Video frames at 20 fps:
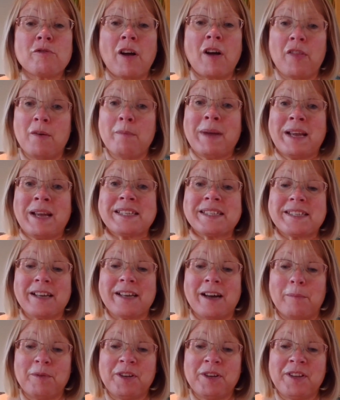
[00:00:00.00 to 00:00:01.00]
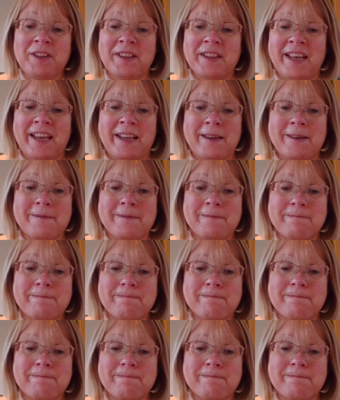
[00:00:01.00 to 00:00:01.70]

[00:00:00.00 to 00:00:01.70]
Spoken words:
rather messed up, didn't they?